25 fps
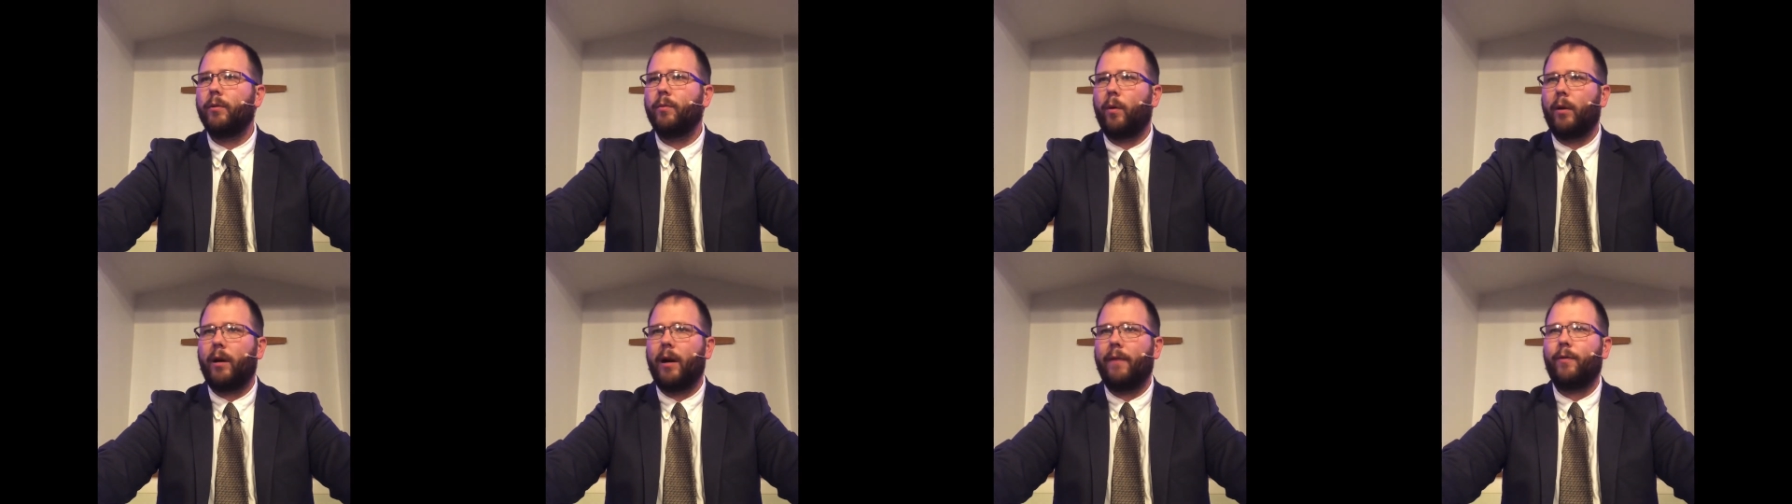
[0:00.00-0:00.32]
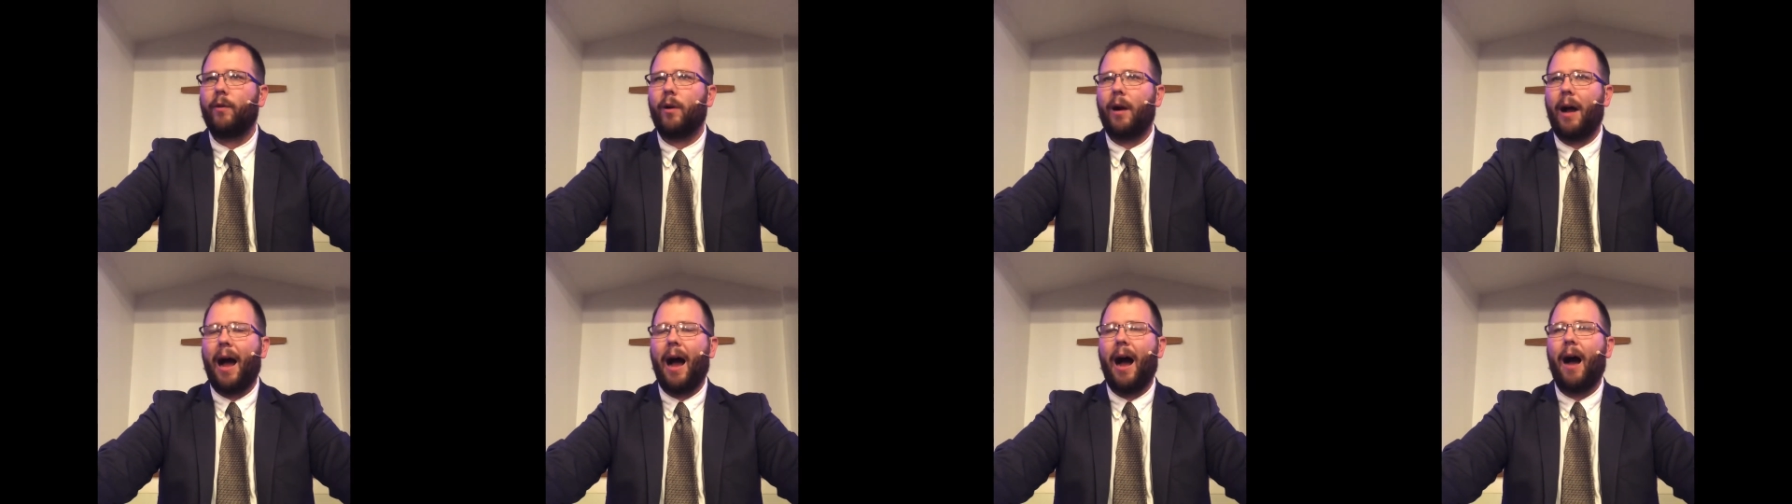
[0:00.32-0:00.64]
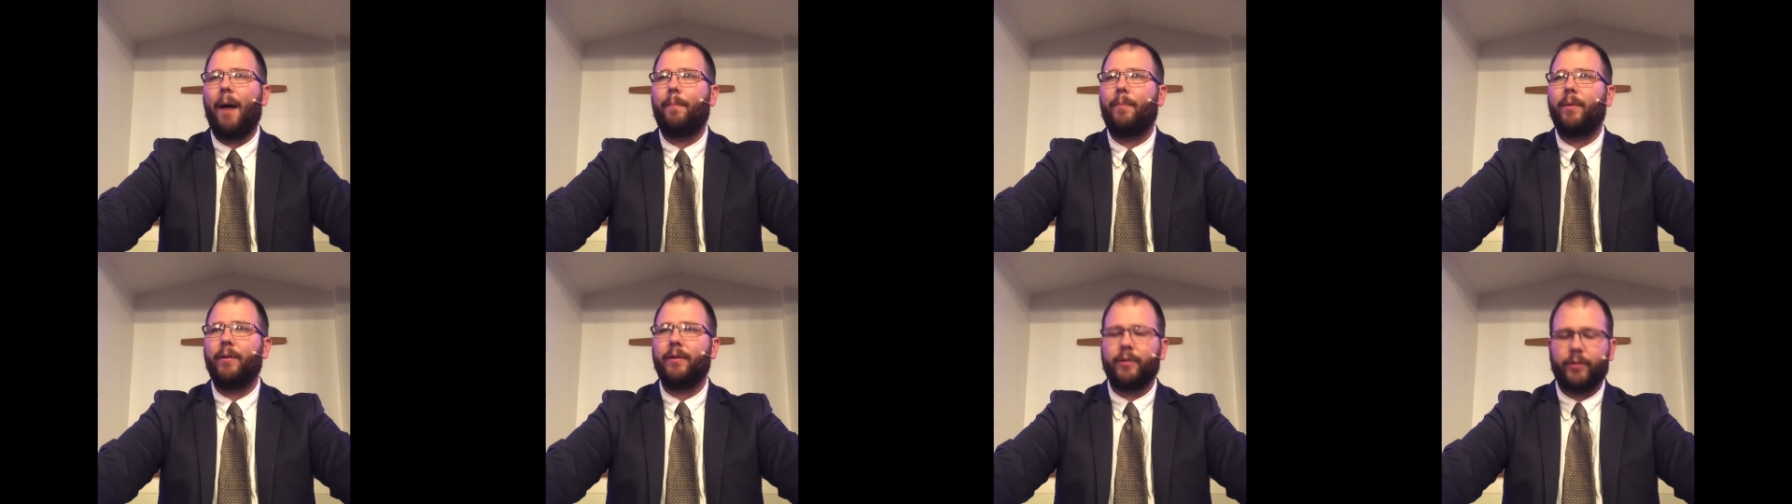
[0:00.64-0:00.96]
whatever
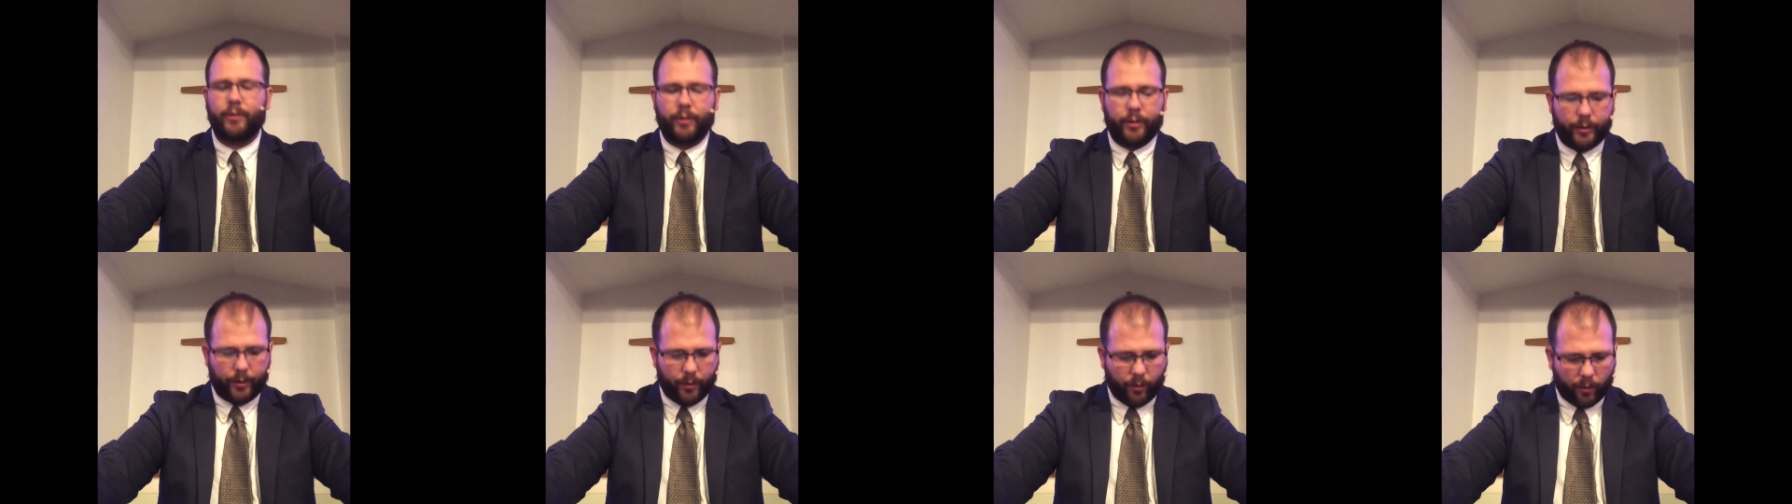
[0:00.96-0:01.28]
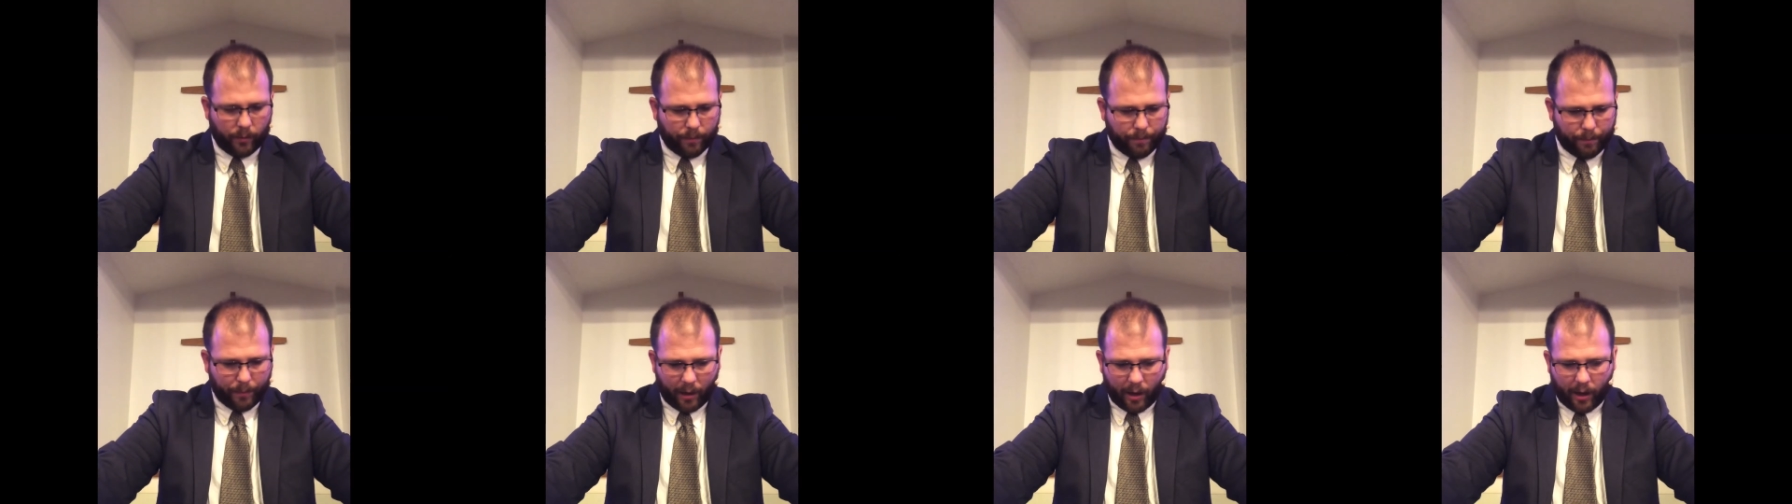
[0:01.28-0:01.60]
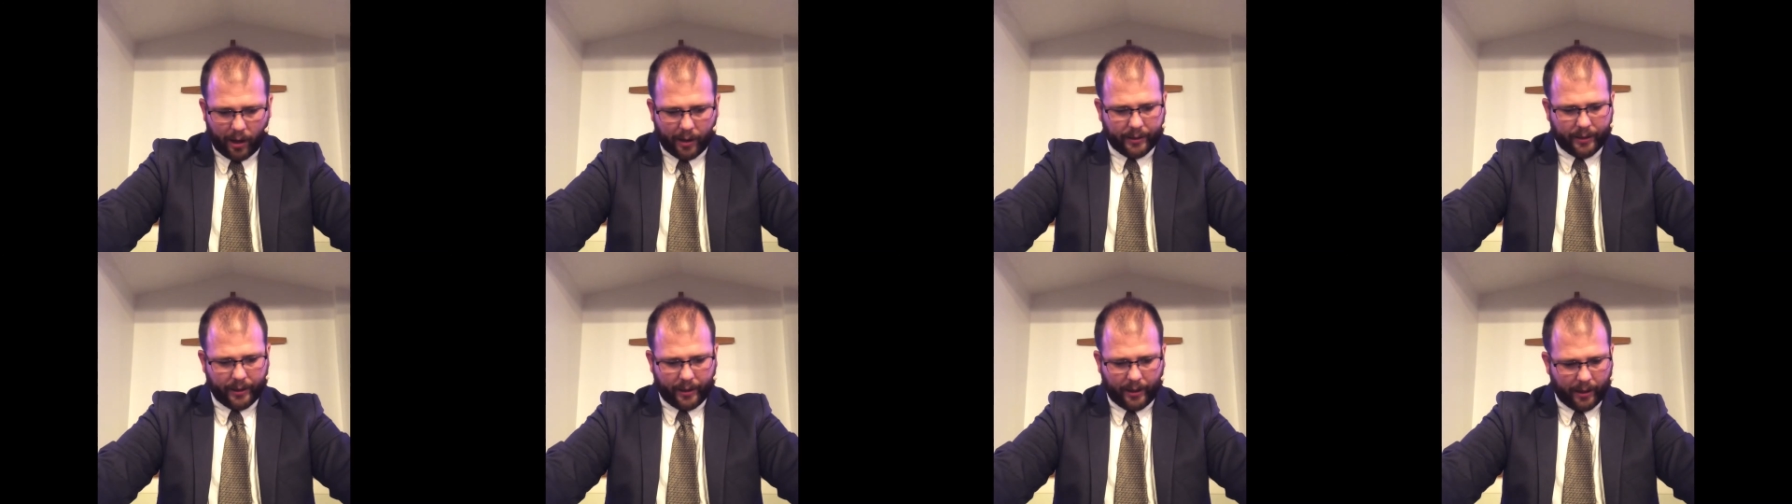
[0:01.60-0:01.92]
happens to your
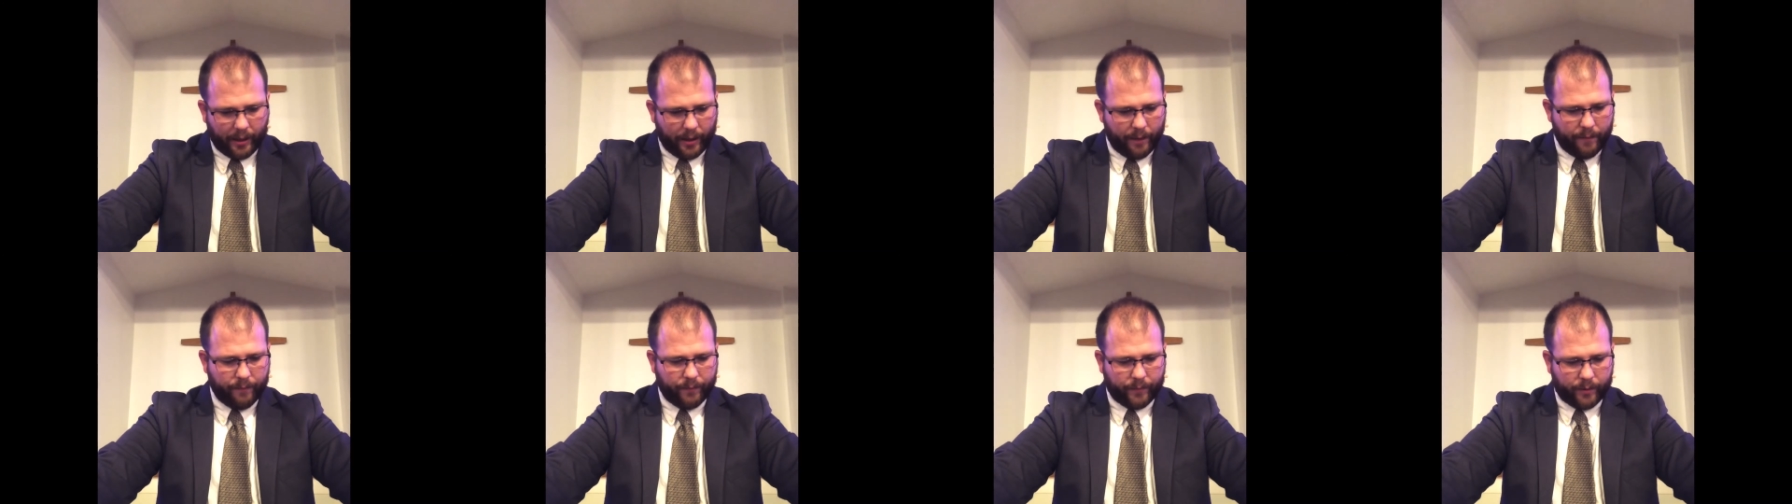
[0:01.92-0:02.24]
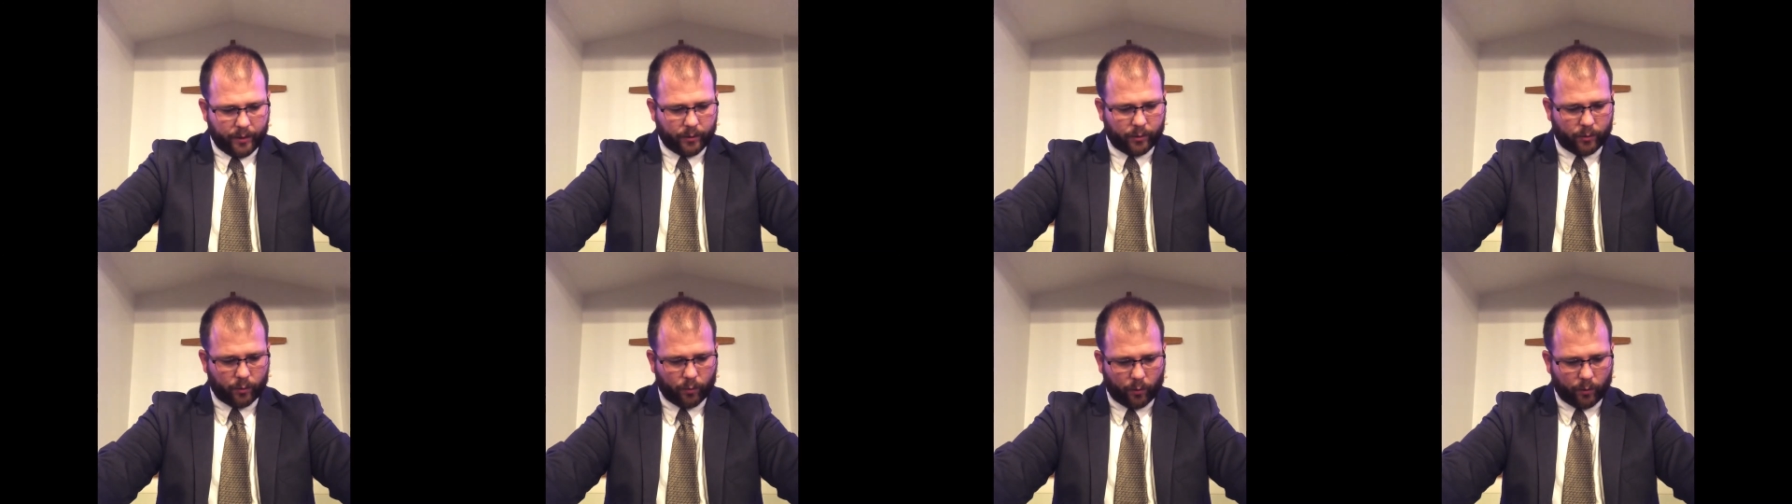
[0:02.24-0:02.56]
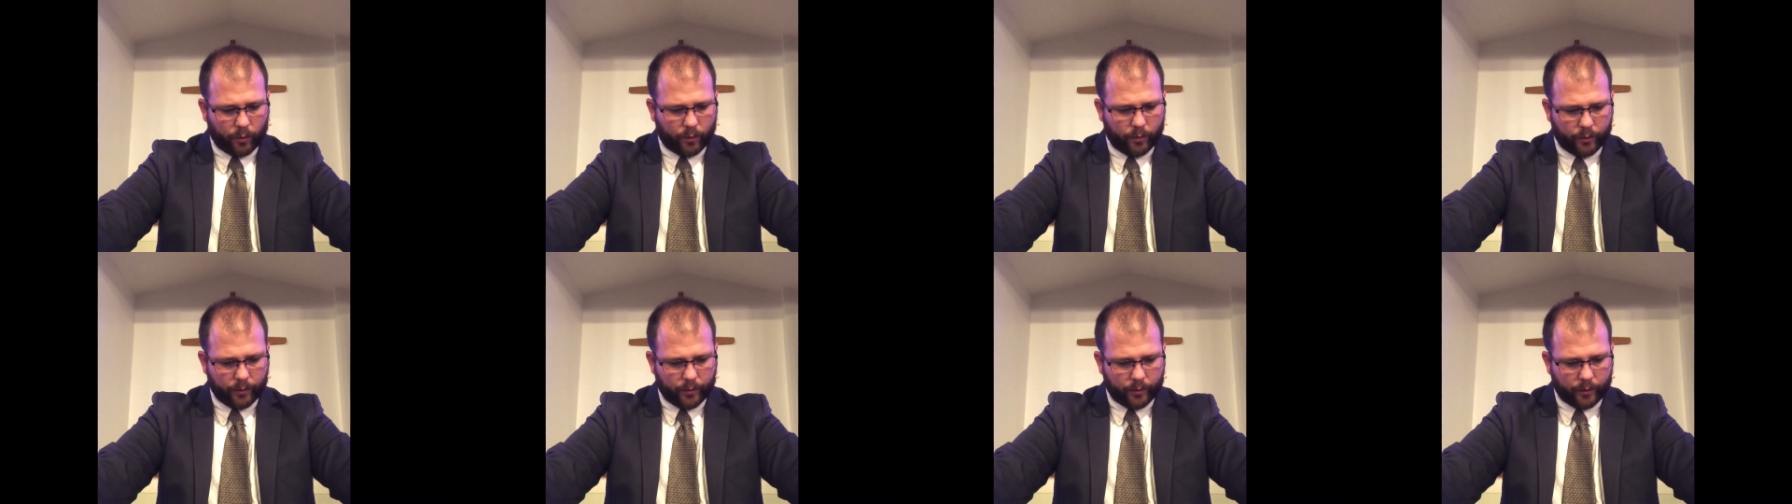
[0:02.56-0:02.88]
body in this
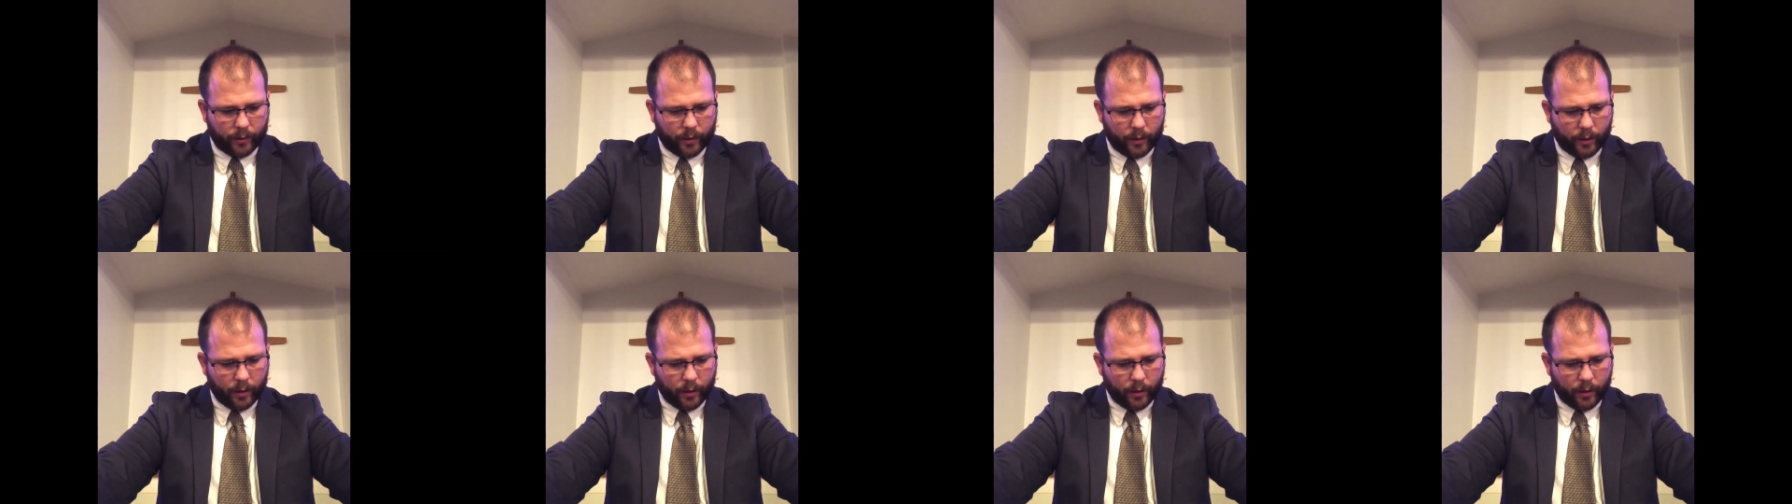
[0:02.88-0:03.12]
world,